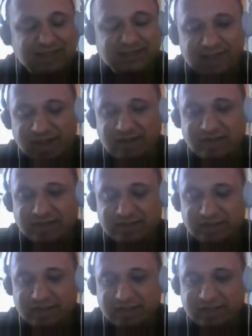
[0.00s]
And the second
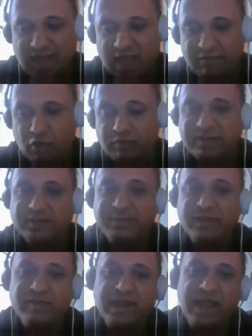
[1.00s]
reason is I have always
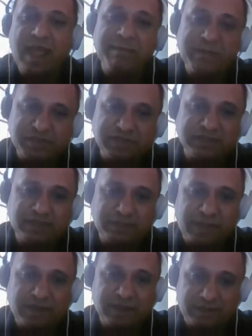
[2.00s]
been very ambitious
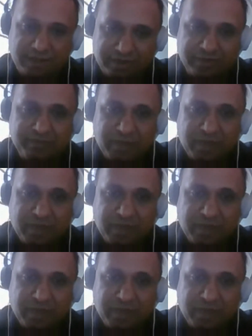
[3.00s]
in my career.